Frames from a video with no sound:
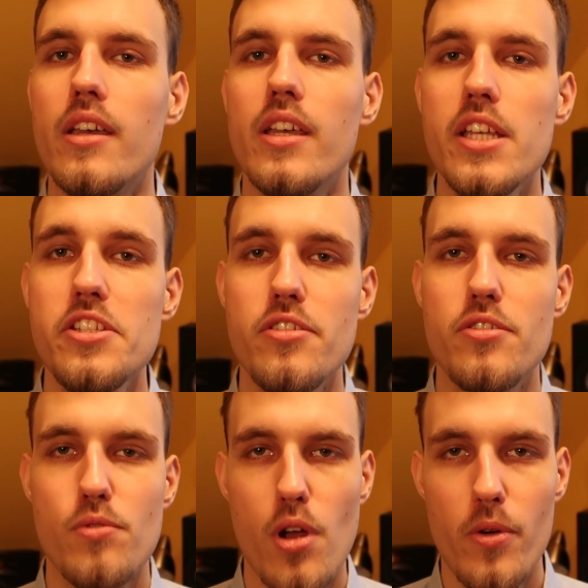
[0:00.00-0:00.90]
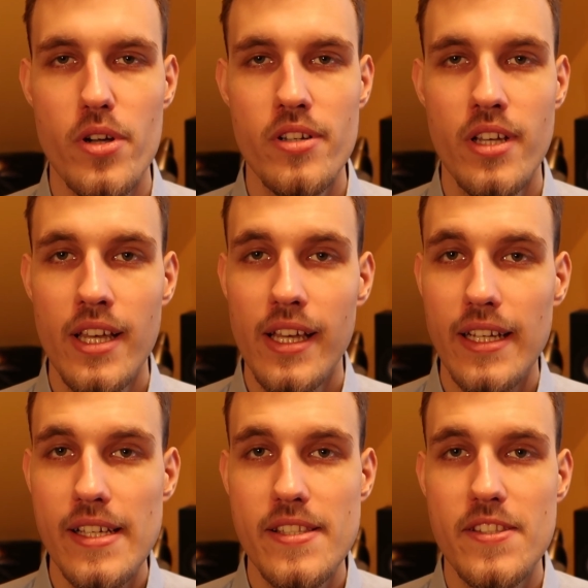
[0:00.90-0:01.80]
Each drawer
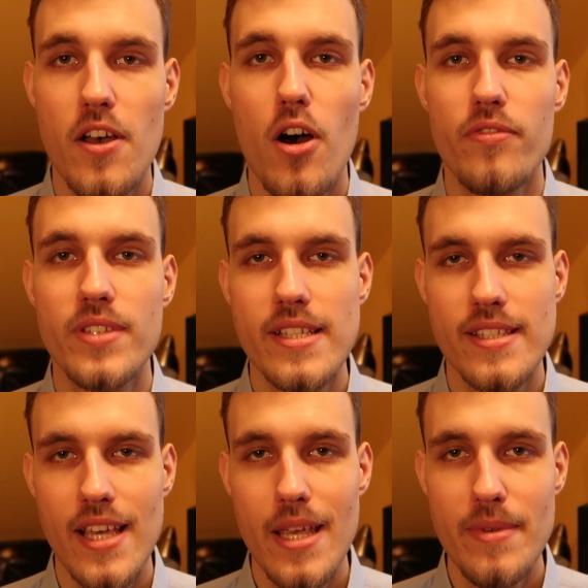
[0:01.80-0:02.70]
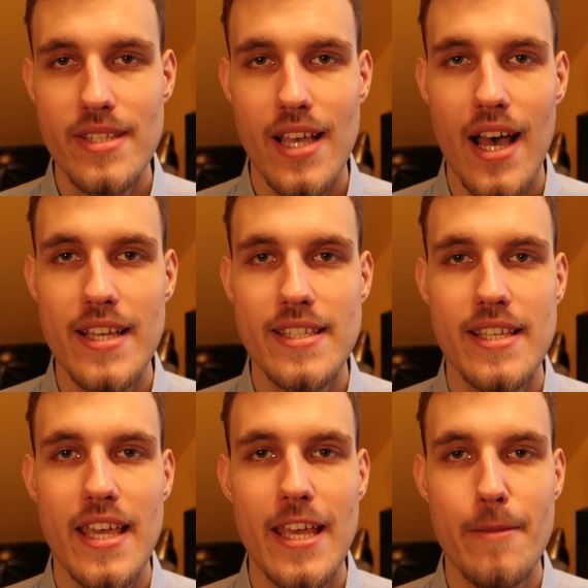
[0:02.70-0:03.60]
is of the same size
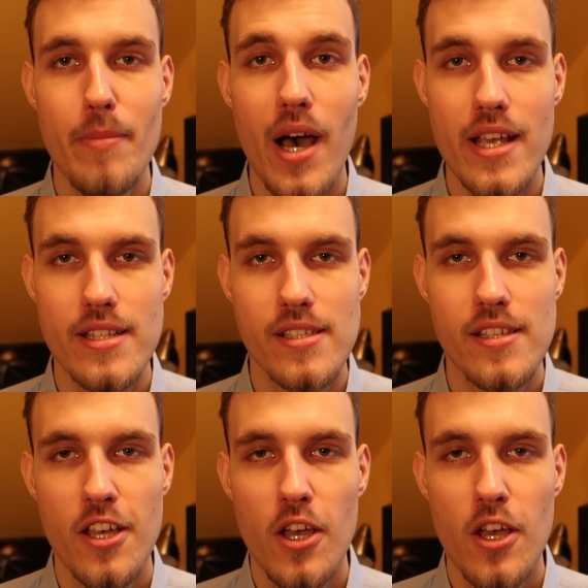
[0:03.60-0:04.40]
in bytes,